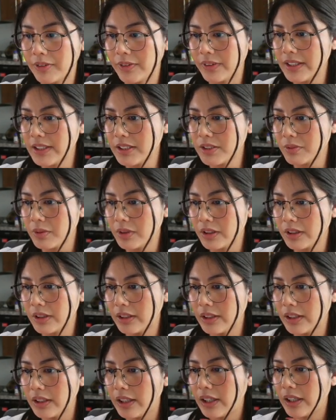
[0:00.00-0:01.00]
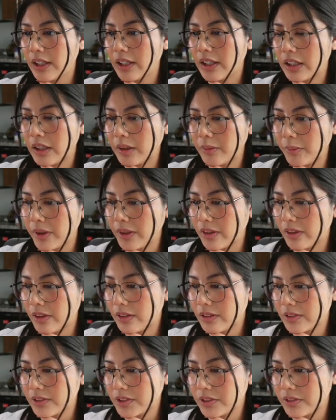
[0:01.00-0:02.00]
this one, I'm gonna
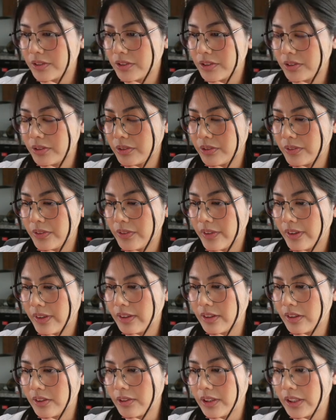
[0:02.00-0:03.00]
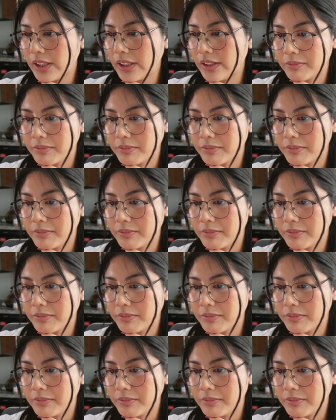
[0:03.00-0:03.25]
also do the 30th.